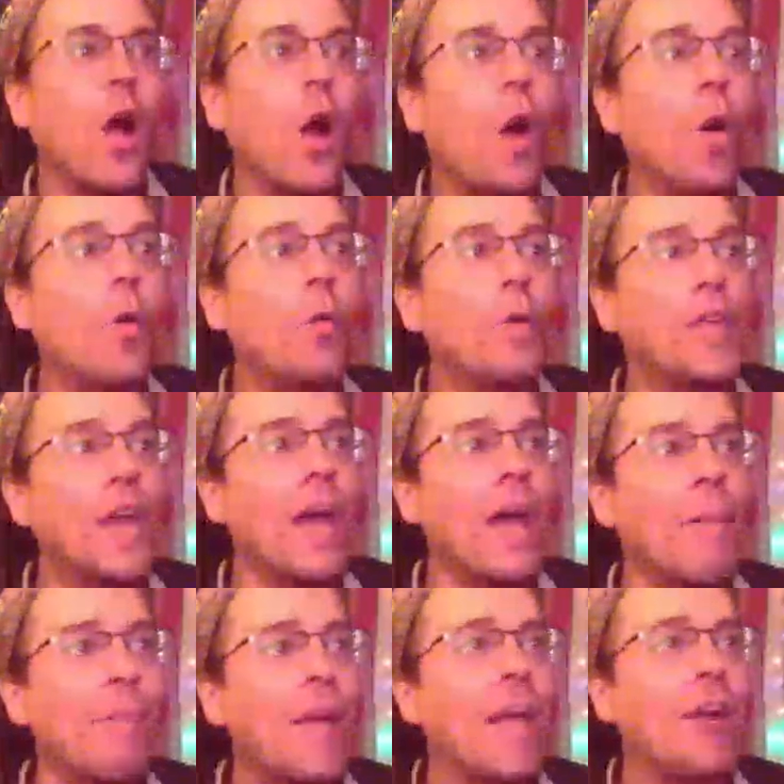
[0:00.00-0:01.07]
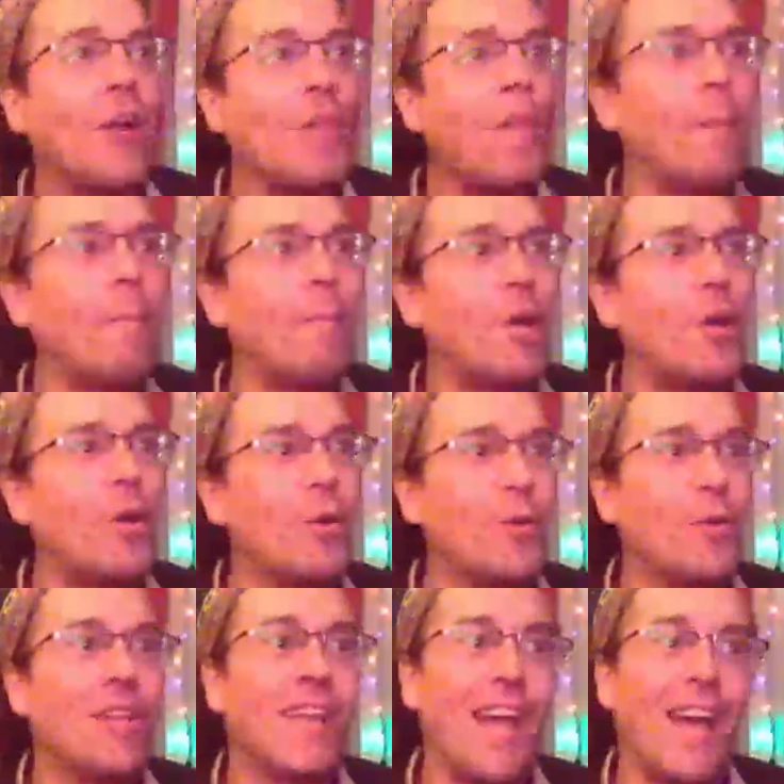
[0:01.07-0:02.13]
Oh yeah, Man on the
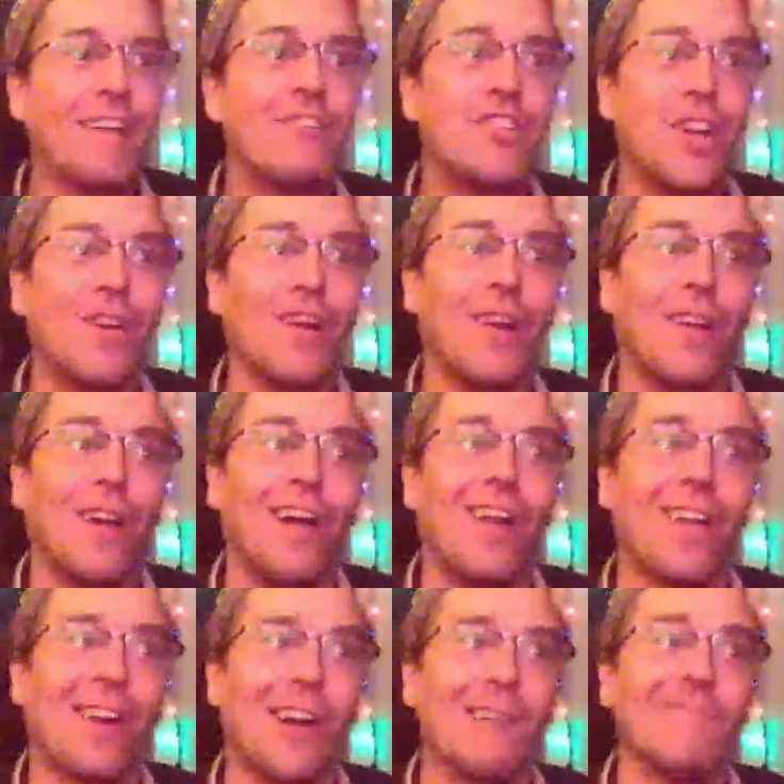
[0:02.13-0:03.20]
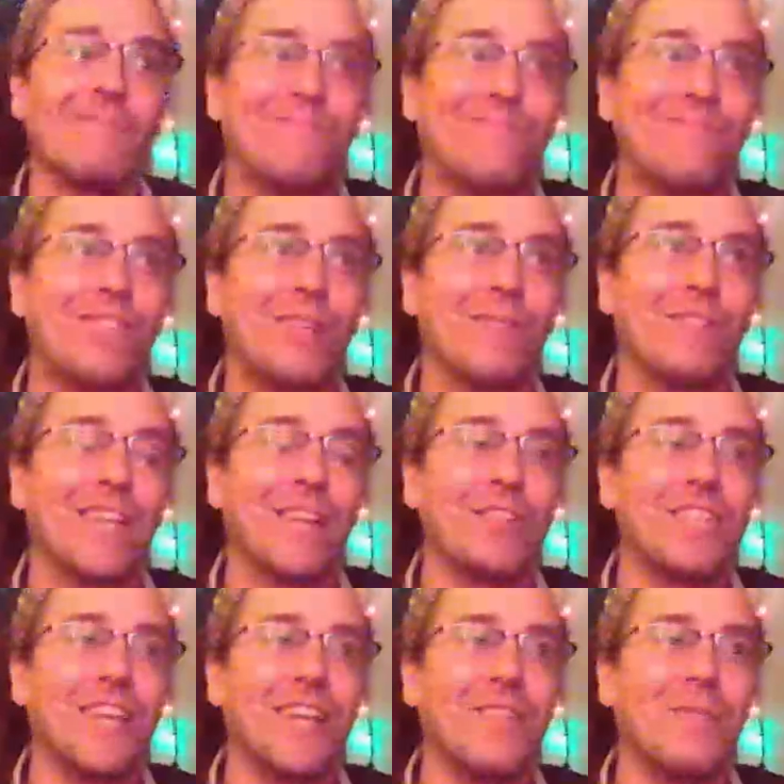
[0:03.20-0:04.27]
Moon. Yeah, Jerry Lawler. It
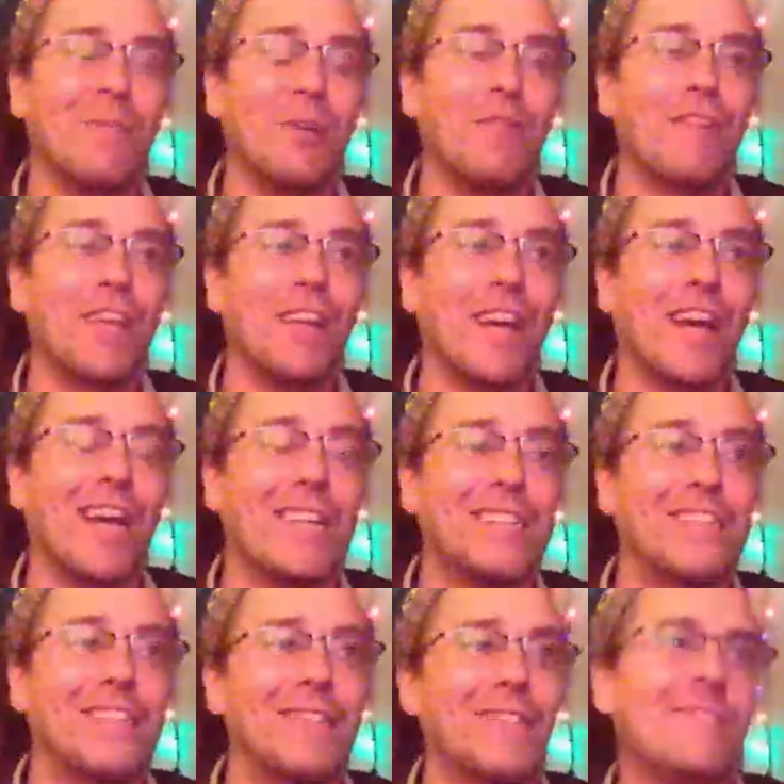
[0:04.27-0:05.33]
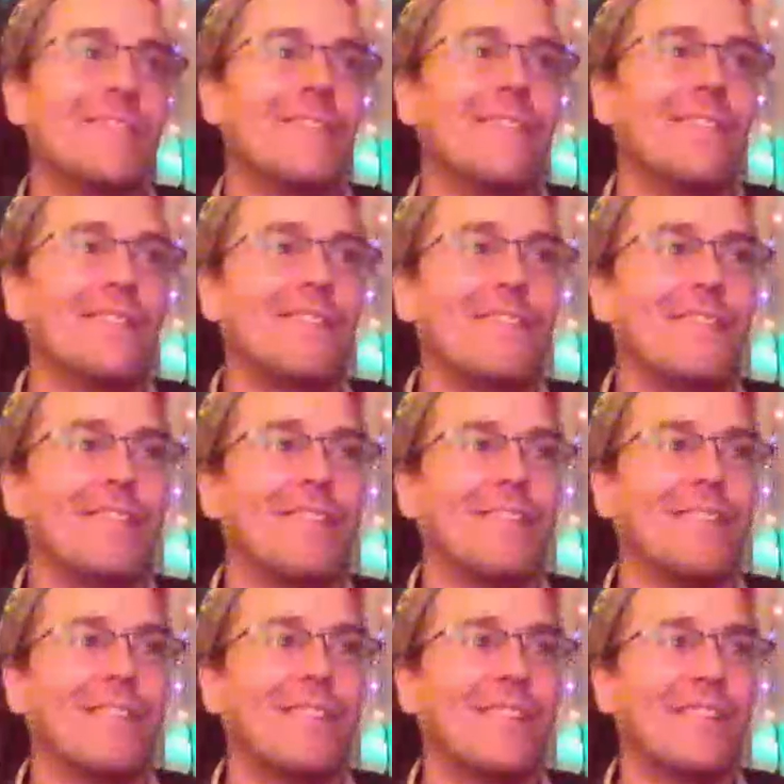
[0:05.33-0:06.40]
was in the movie, yes.
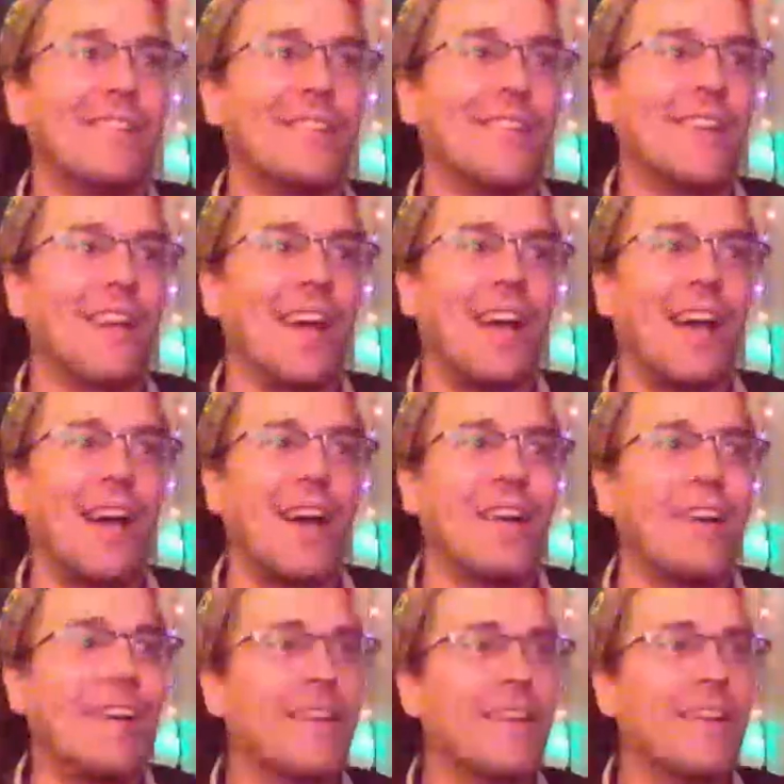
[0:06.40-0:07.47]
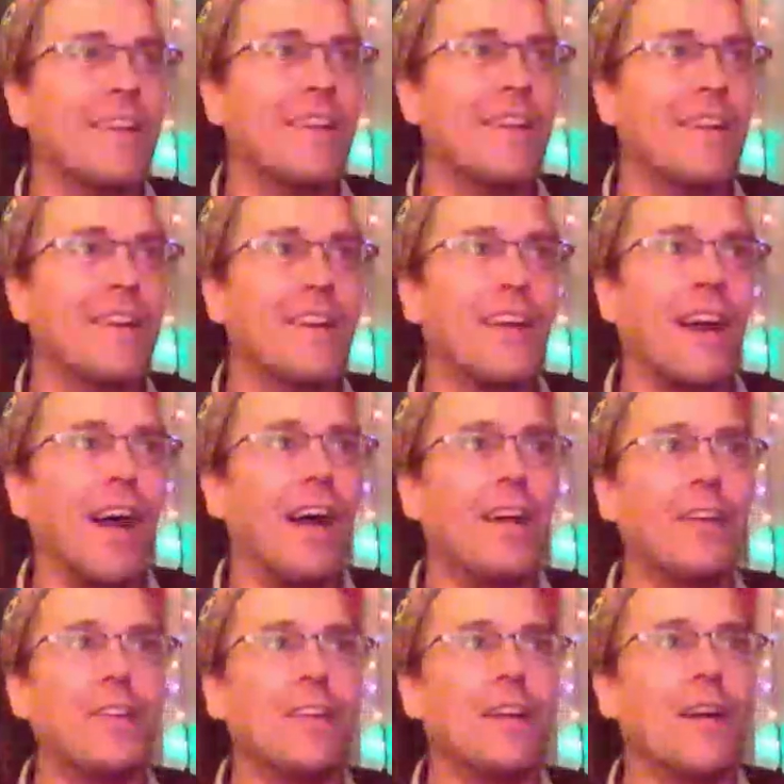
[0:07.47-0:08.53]
Yeah.
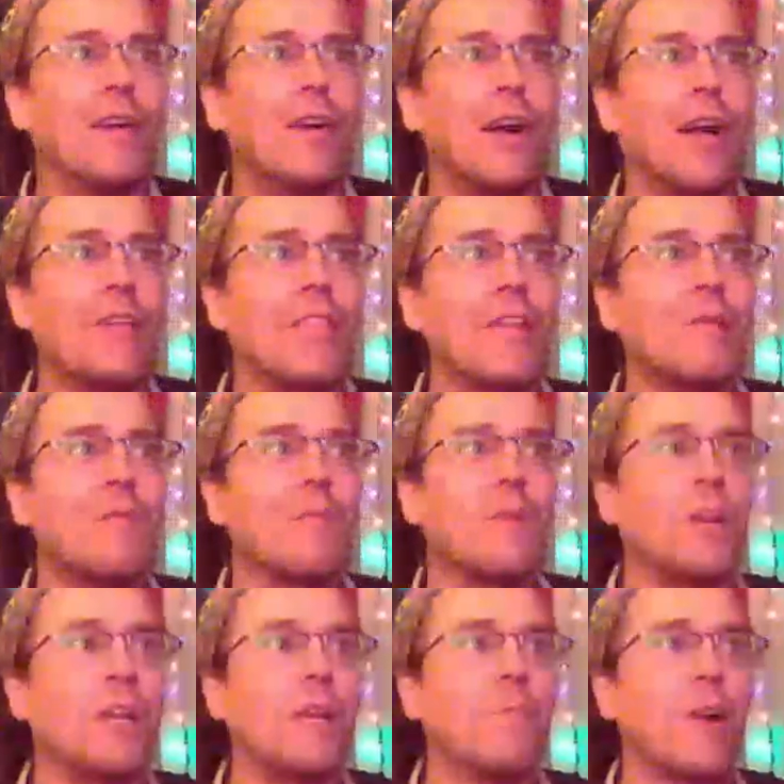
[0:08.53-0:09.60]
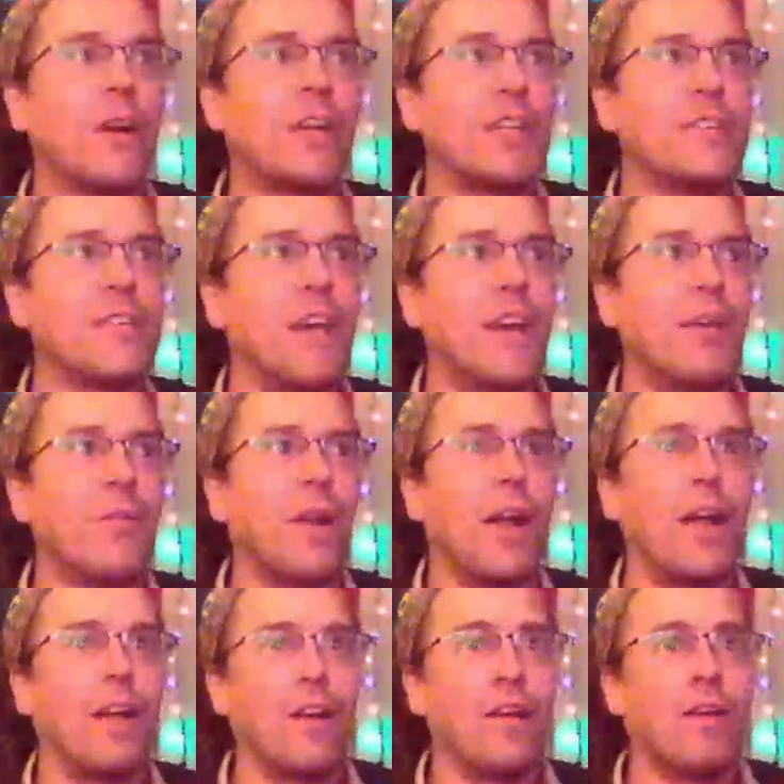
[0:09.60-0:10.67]
I think really Marcus had it
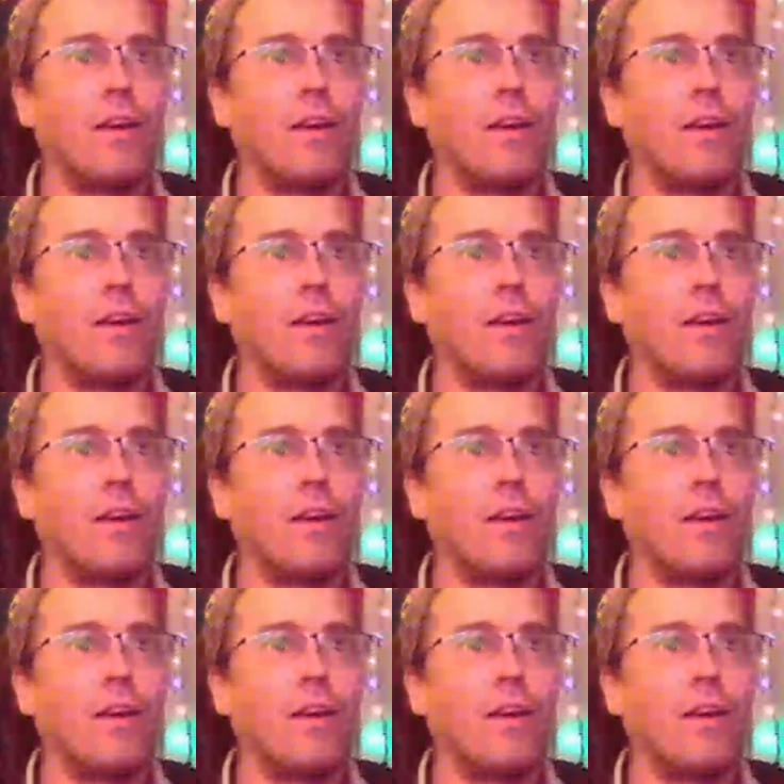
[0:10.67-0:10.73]
right.